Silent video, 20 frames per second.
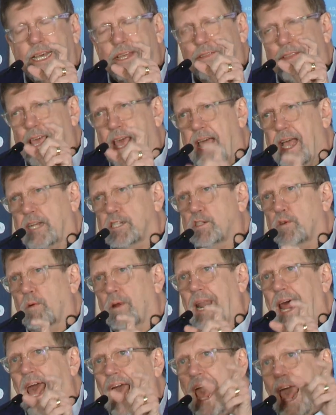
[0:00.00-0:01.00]
the
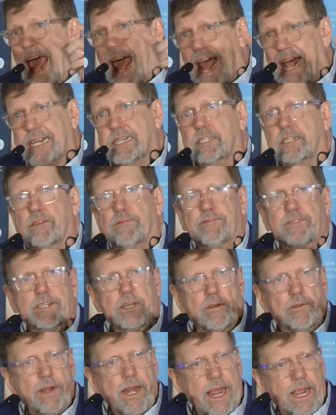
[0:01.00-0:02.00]
actual act of
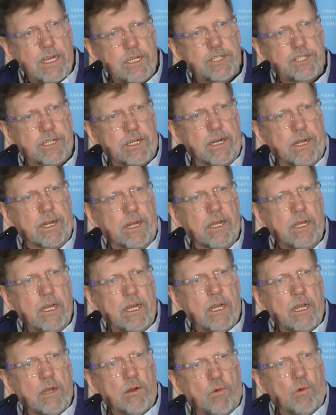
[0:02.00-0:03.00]
donation
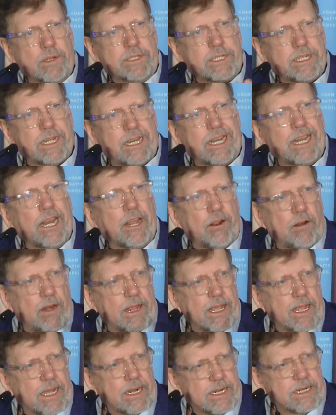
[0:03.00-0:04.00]
was
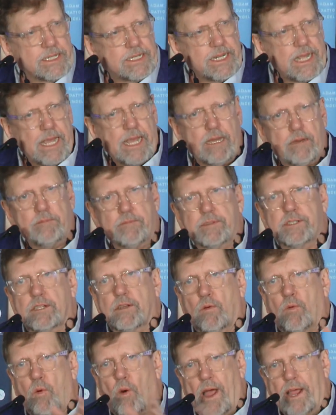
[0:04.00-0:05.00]
clearly an attempt to
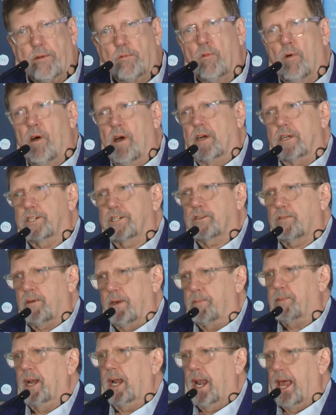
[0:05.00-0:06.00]
whitewash
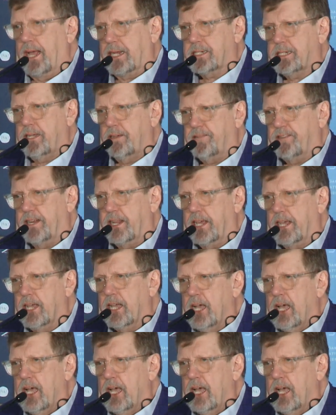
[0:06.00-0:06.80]
criminal activity.